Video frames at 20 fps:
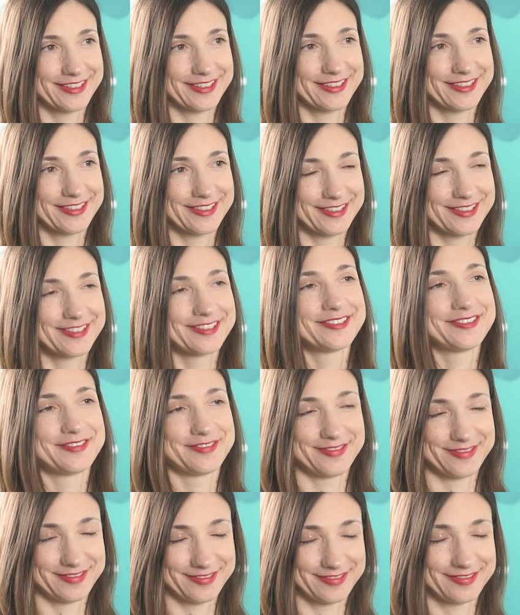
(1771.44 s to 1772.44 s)
hoc
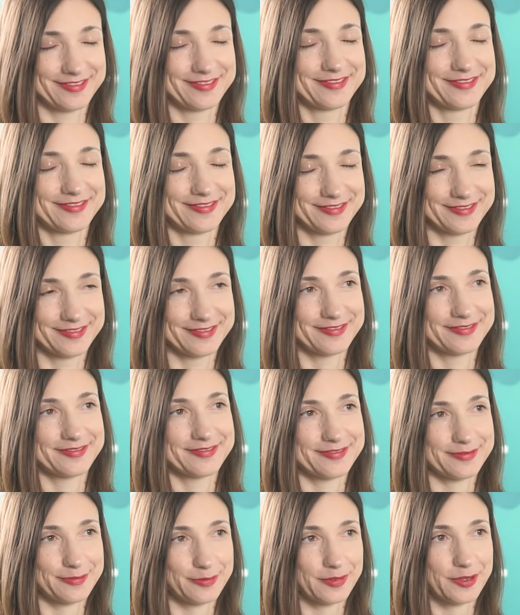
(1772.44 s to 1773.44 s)
survey to all
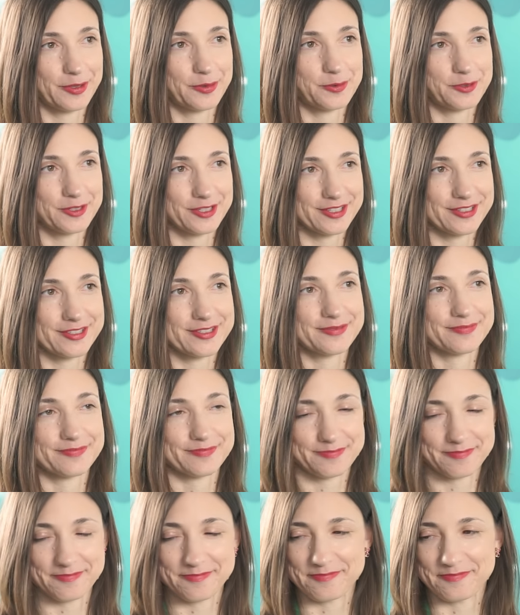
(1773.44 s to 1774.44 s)
our present clients
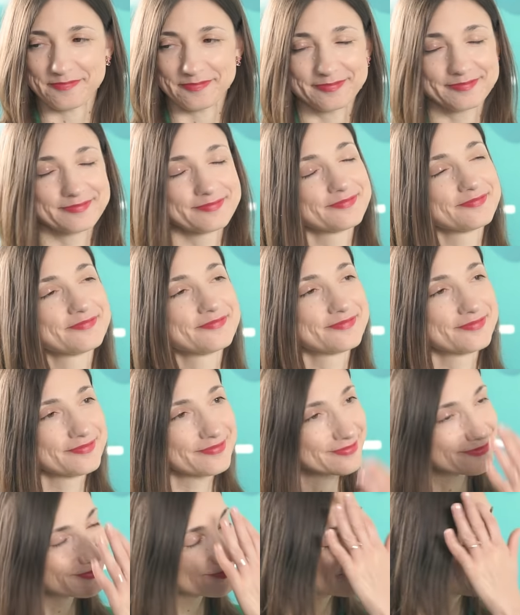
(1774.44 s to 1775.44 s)
in the mm-hmm. symposium.
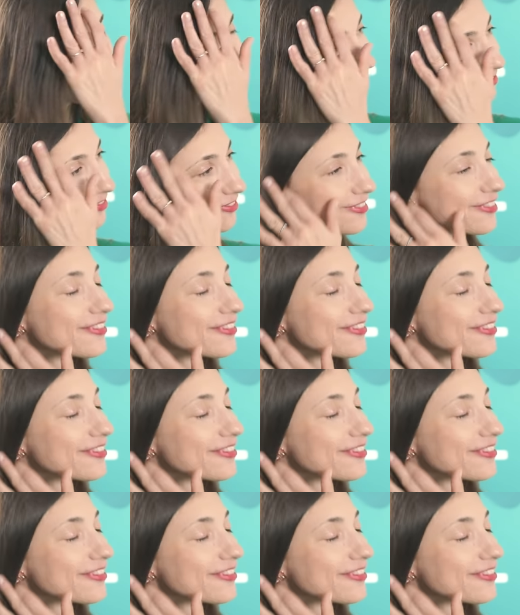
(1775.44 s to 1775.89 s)
And